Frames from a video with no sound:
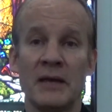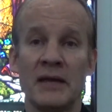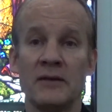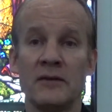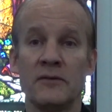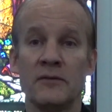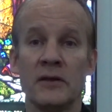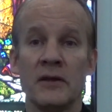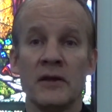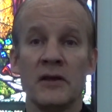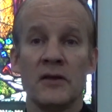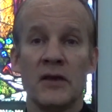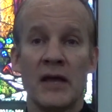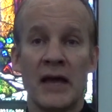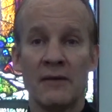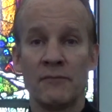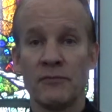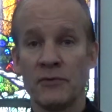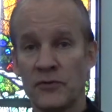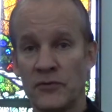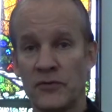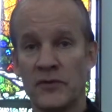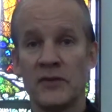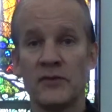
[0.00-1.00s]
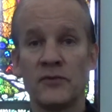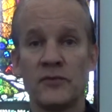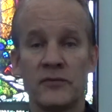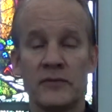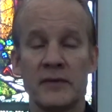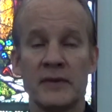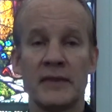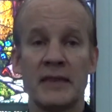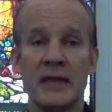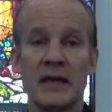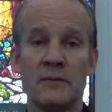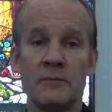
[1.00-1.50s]
And ever
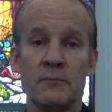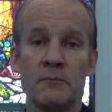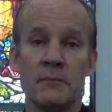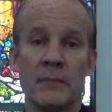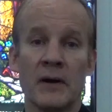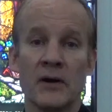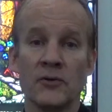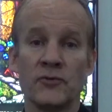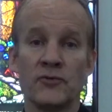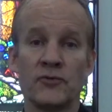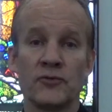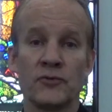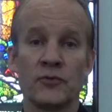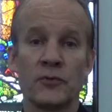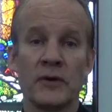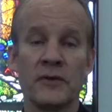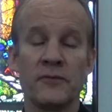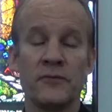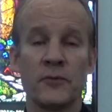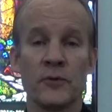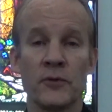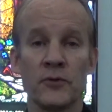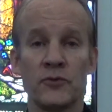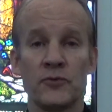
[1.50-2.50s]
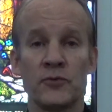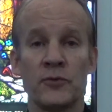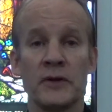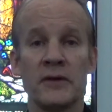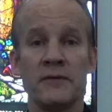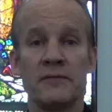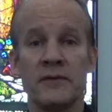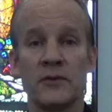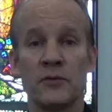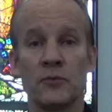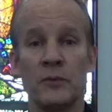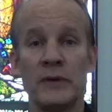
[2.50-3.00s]
since that March 24th,
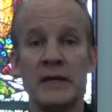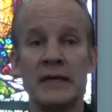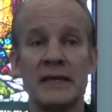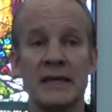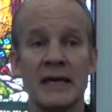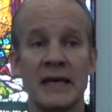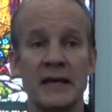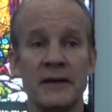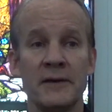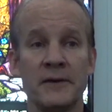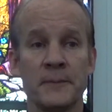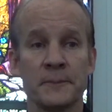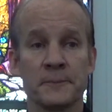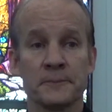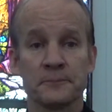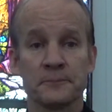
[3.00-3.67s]
25th weekend,